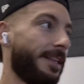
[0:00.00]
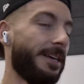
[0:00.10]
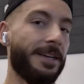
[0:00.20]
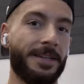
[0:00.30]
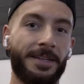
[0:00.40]

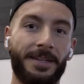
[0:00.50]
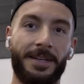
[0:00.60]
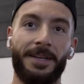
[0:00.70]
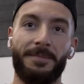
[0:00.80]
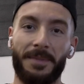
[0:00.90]
like
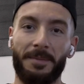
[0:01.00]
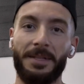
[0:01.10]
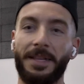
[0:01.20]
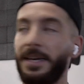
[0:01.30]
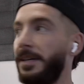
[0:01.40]

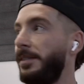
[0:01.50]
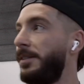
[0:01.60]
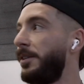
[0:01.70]
maybe legs.